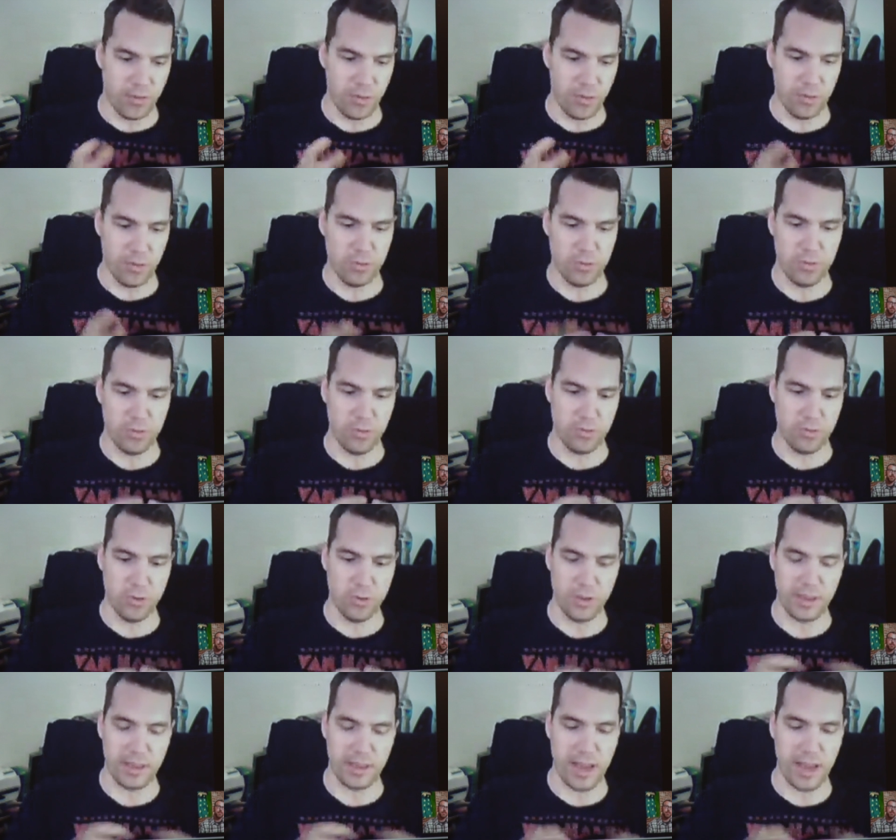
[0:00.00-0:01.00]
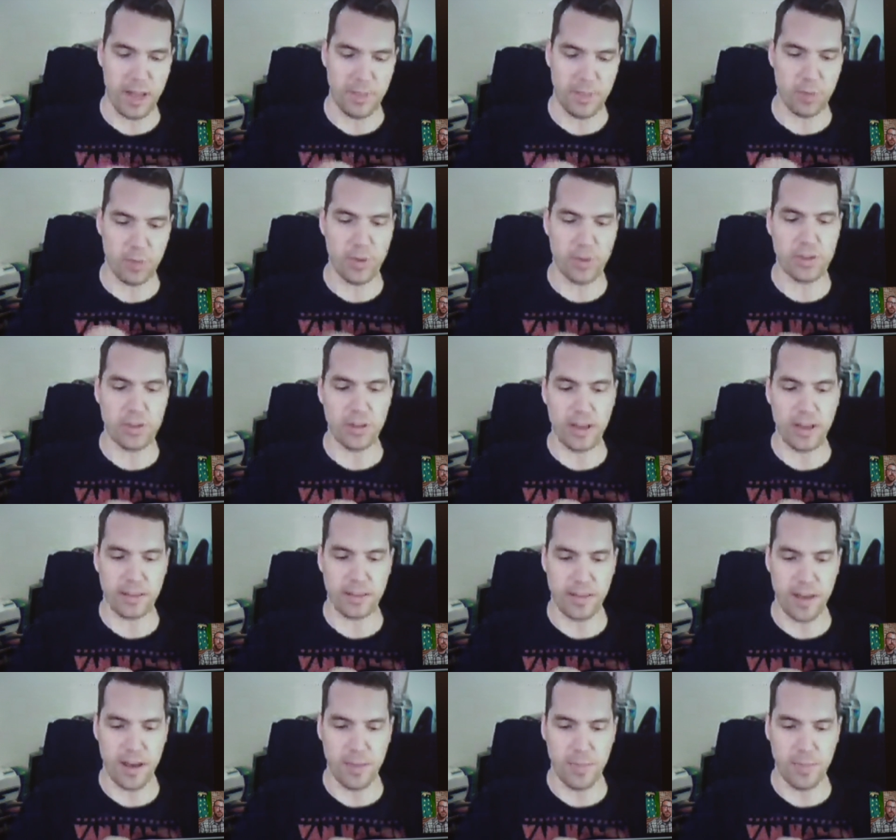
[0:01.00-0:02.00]
to to Julian Gollop, the original X
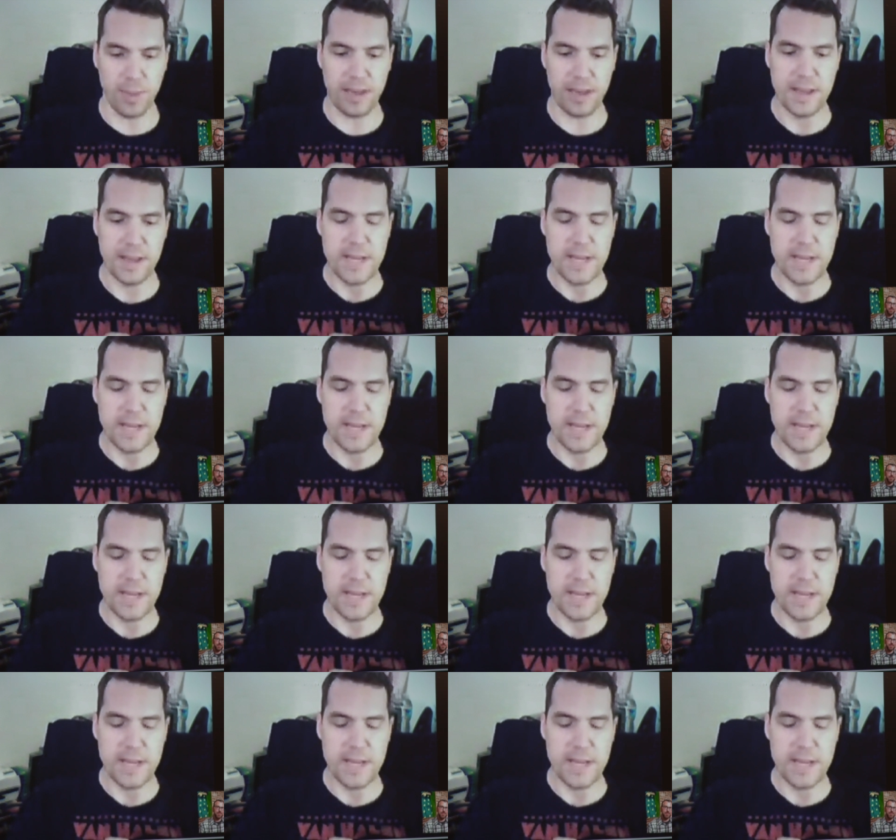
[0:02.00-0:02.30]
COM, but